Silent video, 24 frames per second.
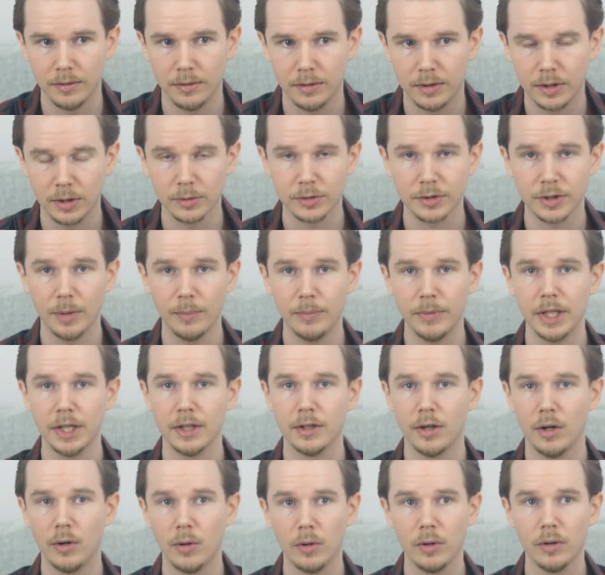There's something
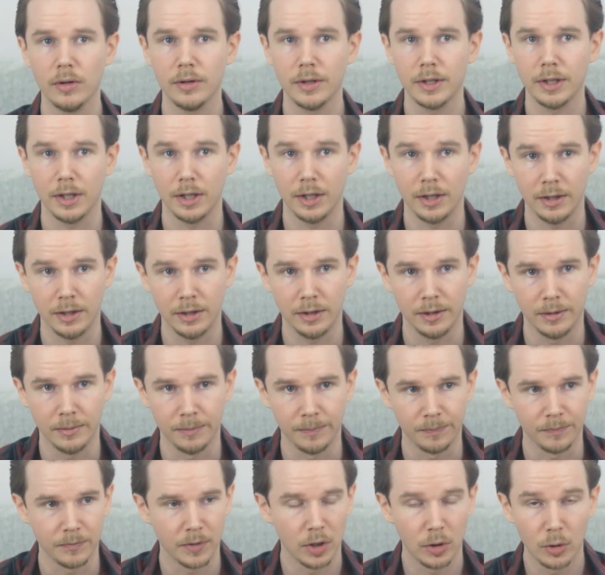called
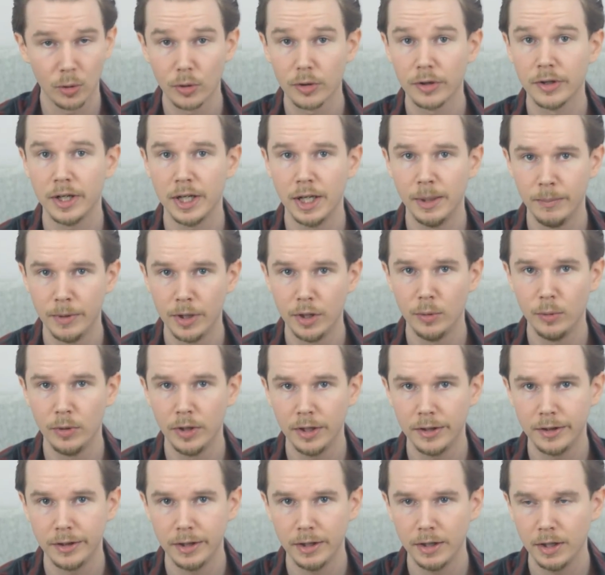herd
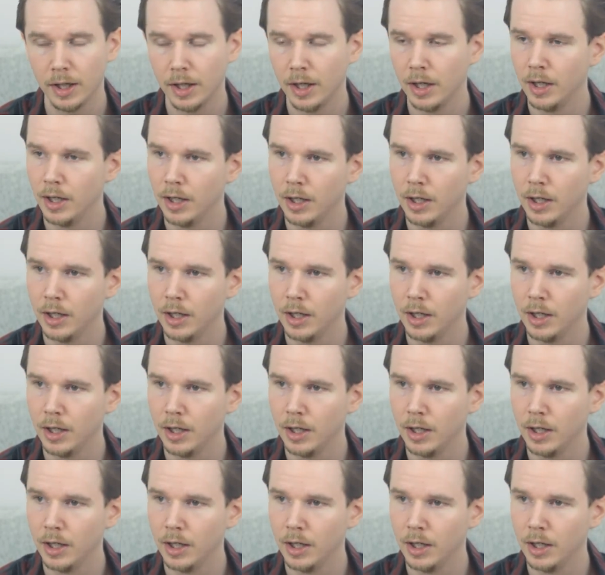immunity,